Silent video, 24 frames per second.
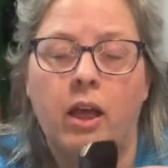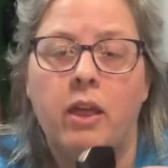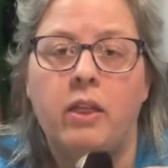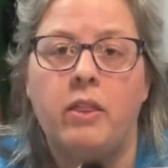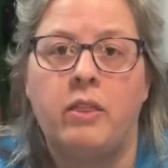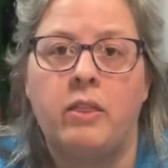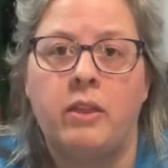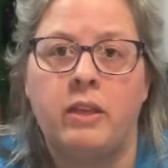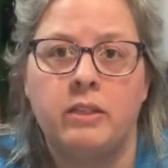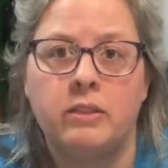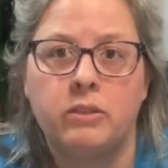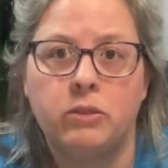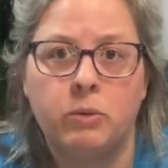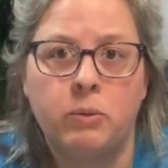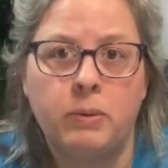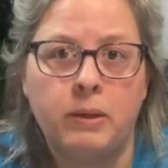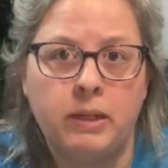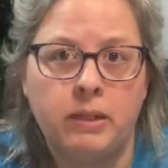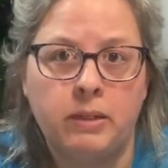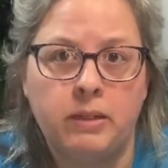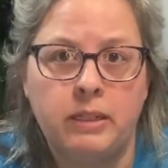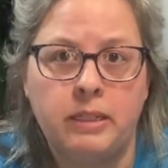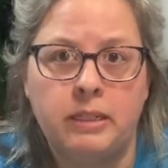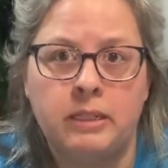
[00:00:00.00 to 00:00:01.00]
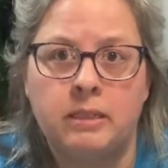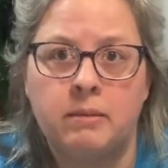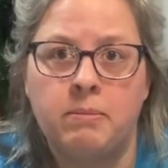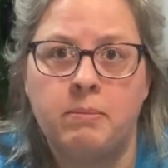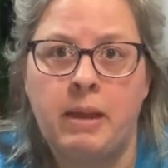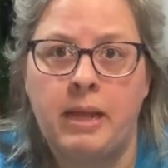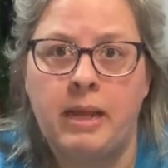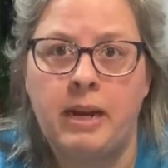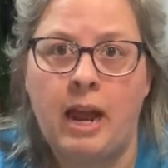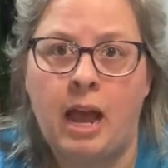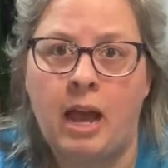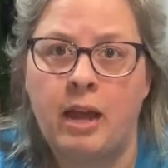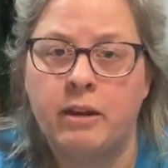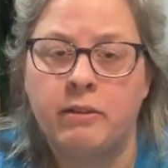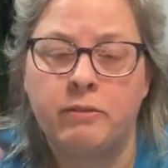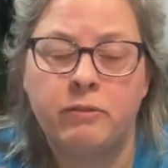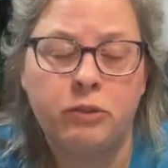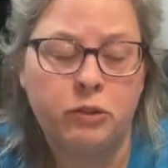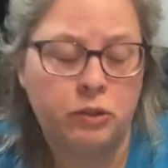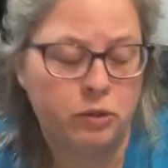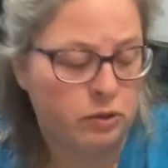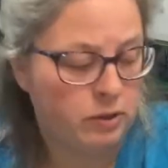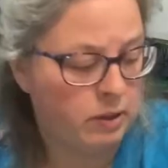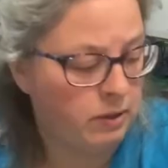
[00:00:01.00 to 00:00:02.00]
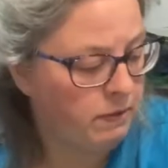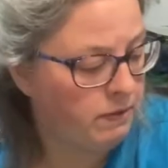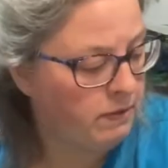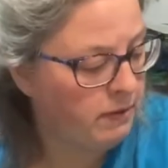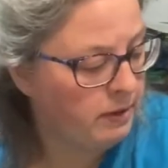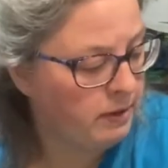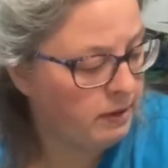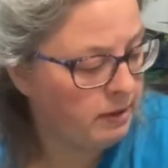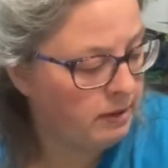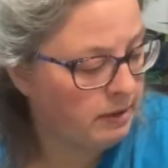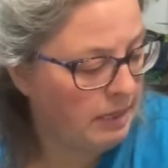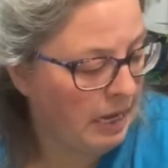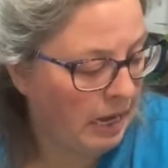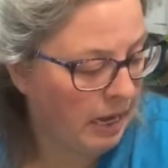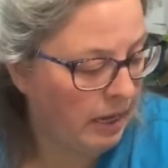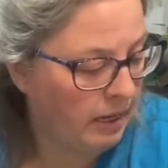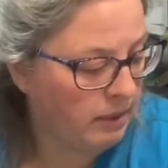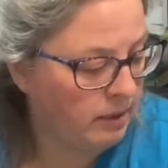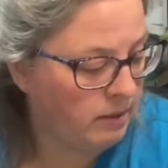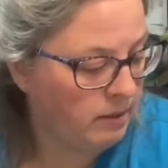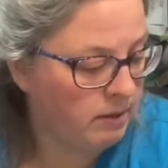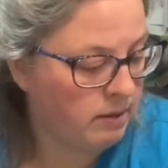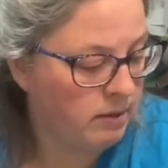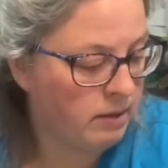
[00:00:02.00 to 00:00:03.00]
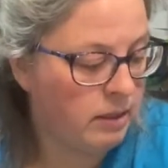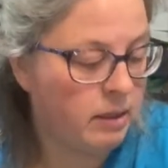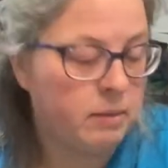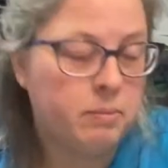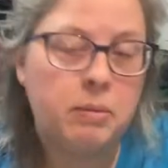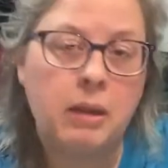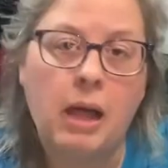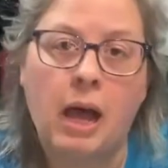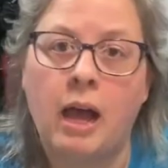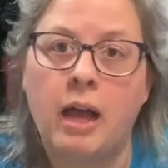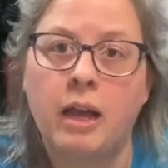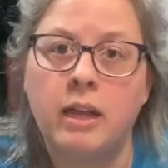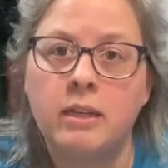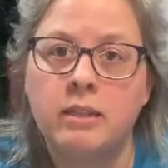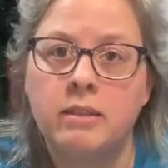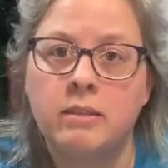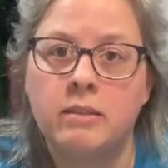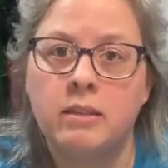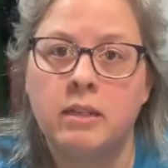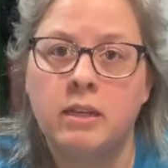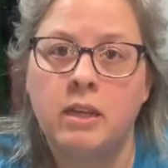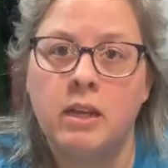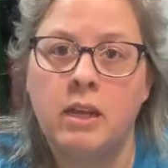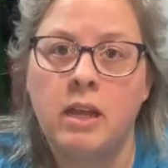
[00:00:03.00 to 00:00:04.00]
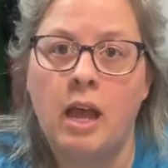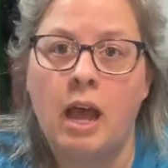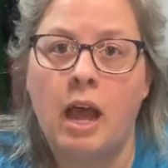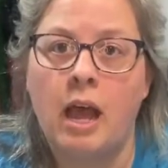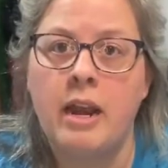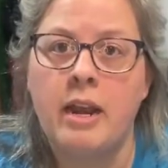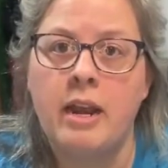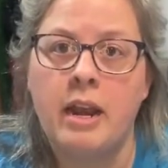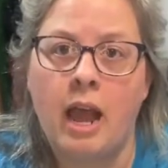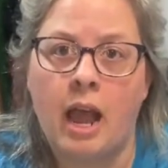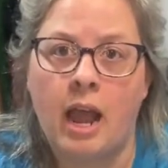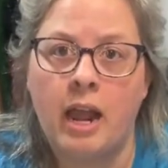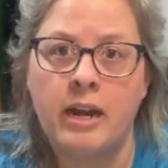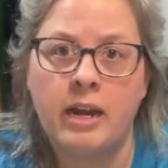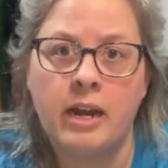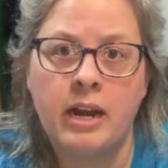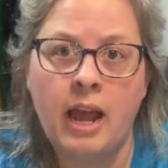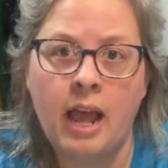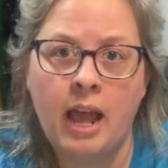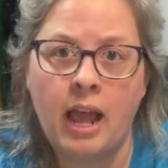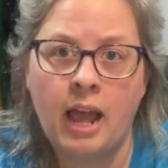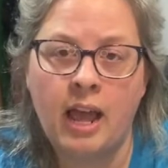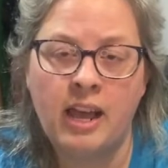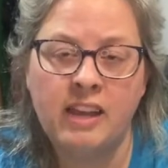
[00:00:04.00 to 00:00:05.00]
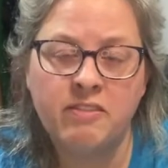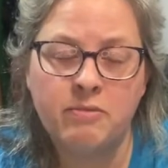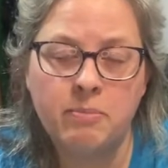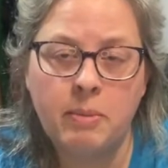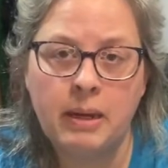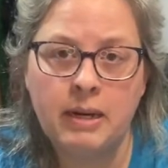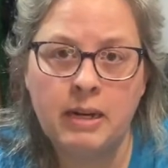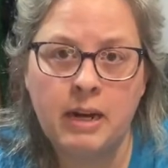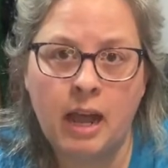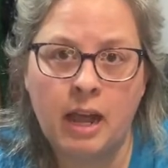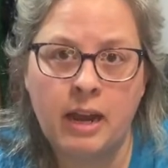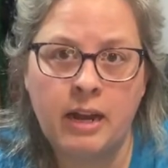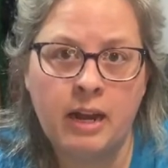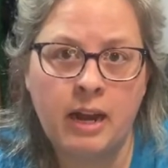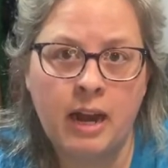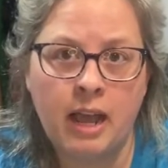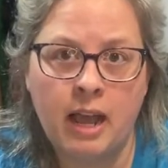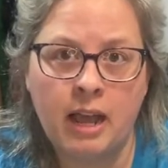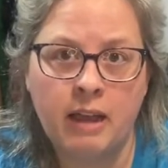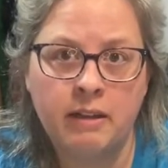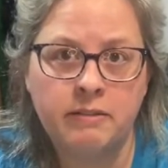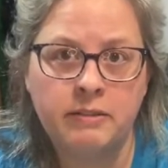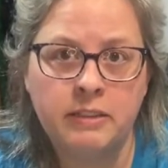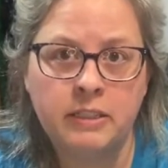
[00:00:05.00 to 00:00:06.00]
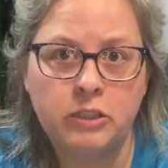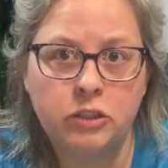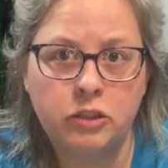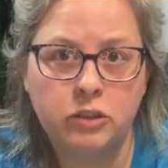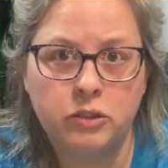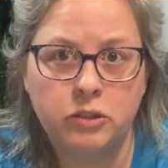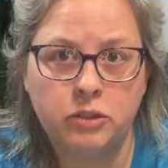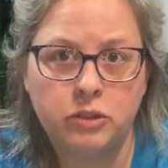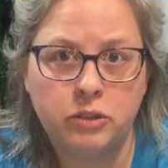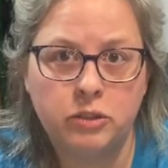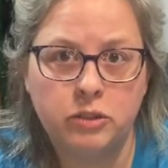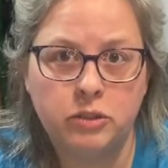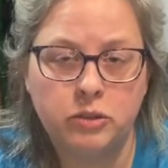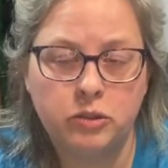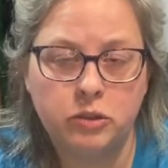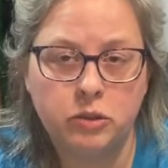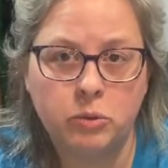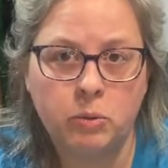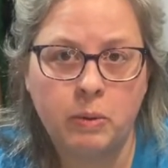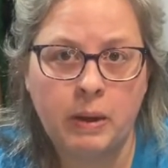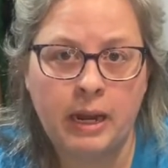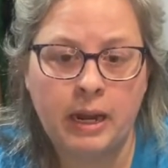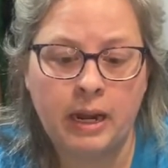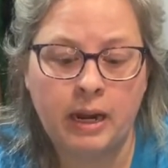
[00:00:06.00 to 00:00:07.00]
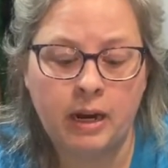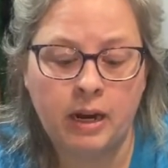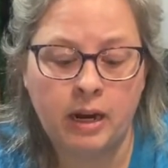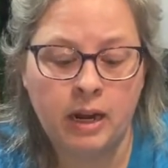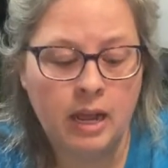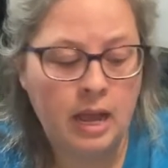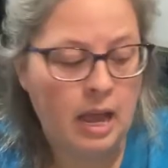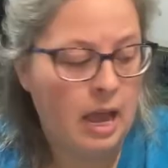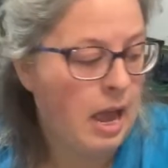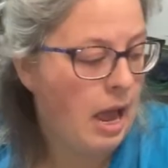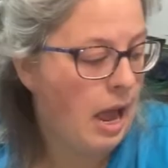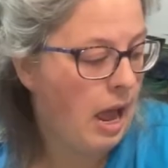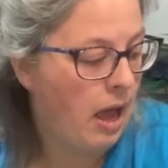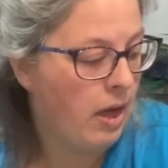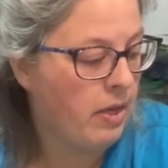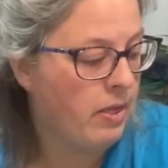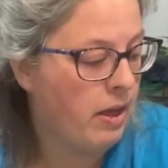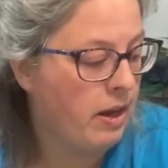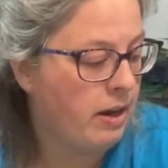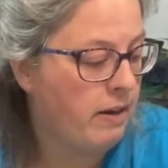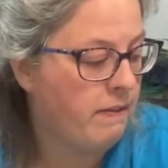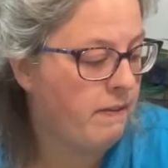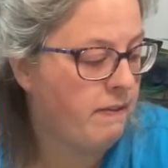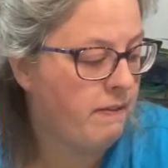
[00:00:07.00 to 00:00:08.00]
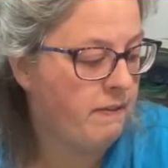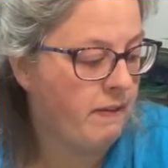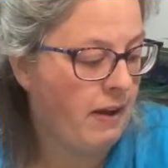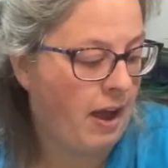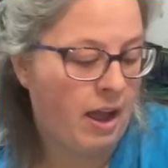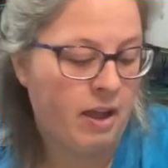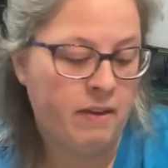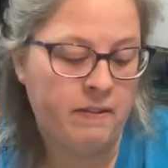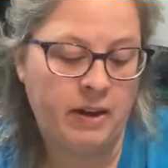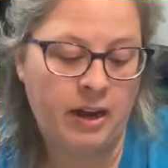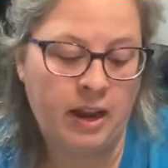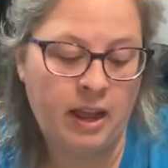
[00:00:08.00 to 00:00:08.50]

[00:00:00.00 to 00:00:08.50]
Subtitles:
this quilt is made out of two different size blocks, a 9.5 by 9.5 inch square, and then a 5